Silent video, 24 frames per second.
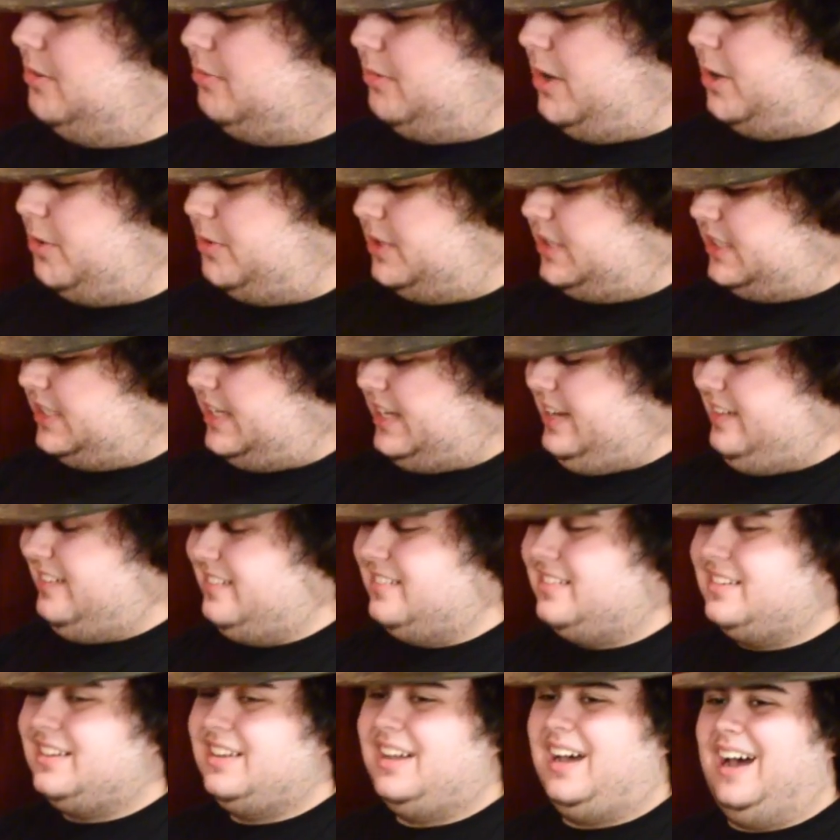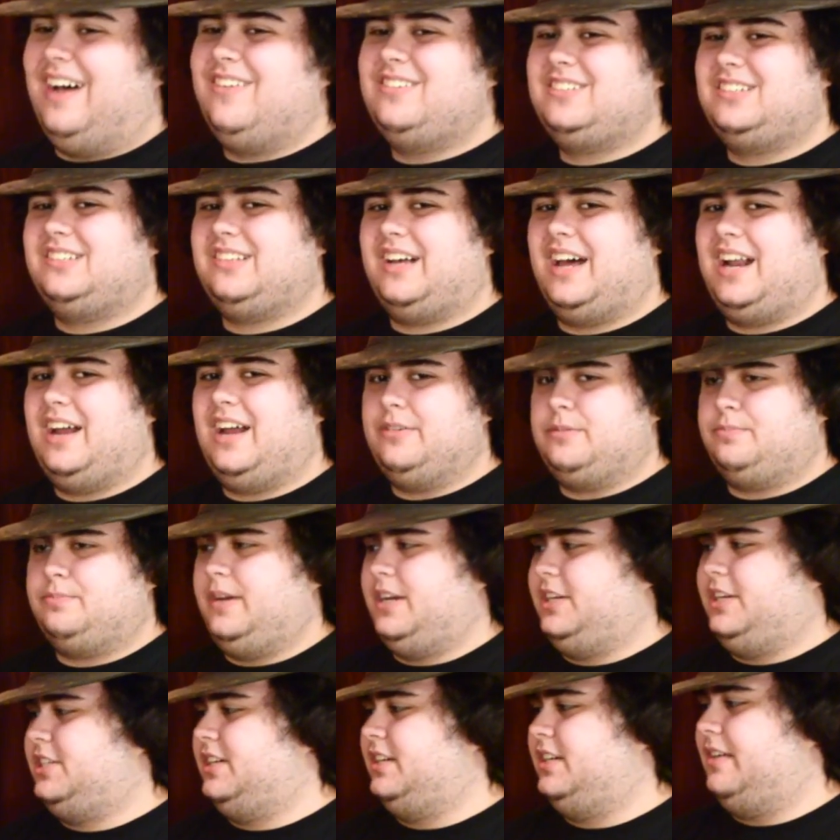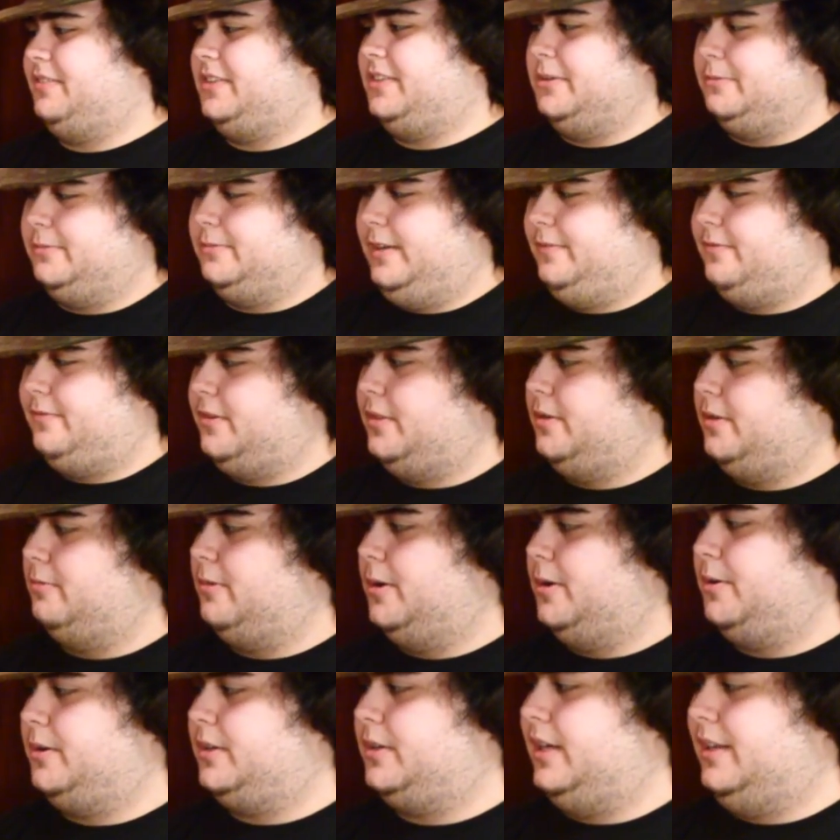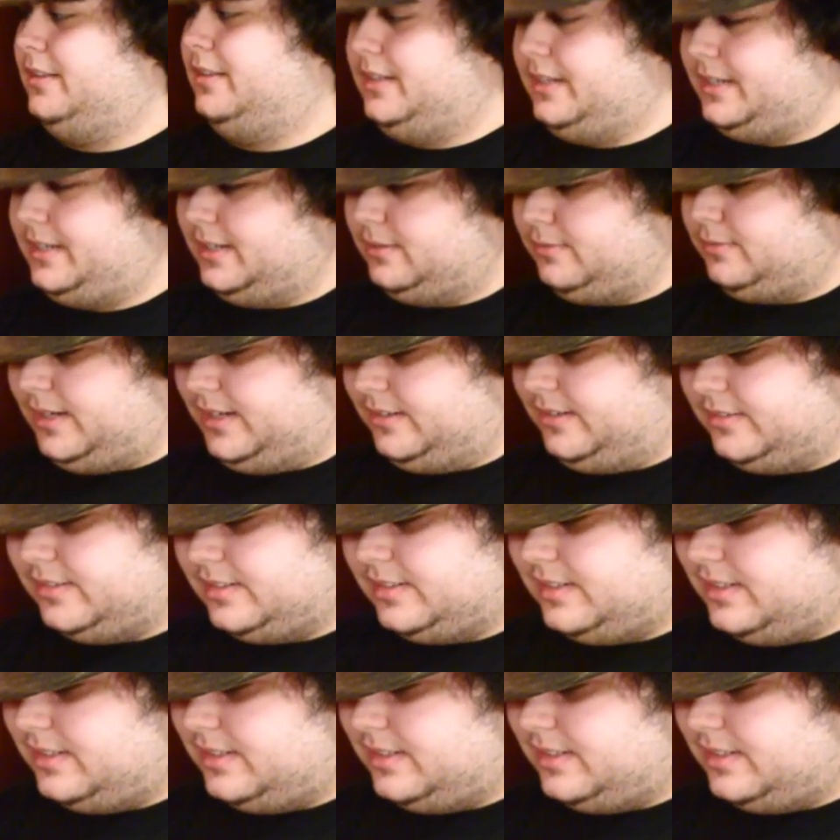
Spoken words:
Road Cut. I was glad I was patient enough to wait for the Road Cut to come out.